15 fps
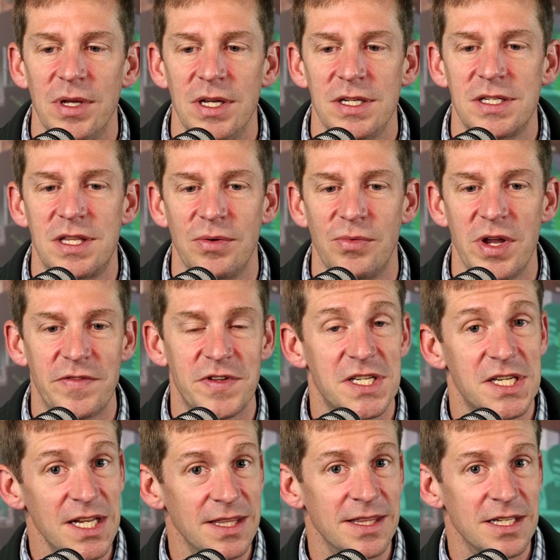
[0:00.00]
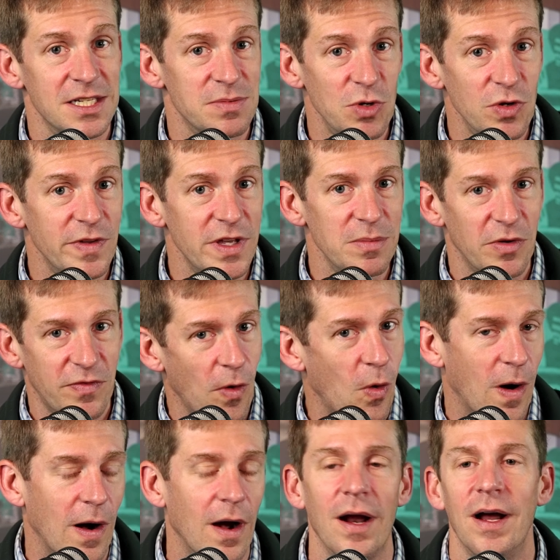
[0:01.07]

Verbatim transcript: is that we've seen this movie before.